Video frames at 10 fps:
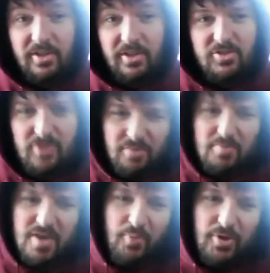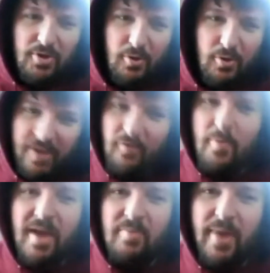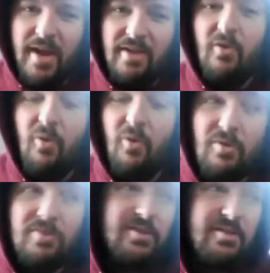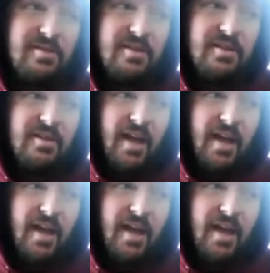Because you can be pretty cool and have a bad band, or you can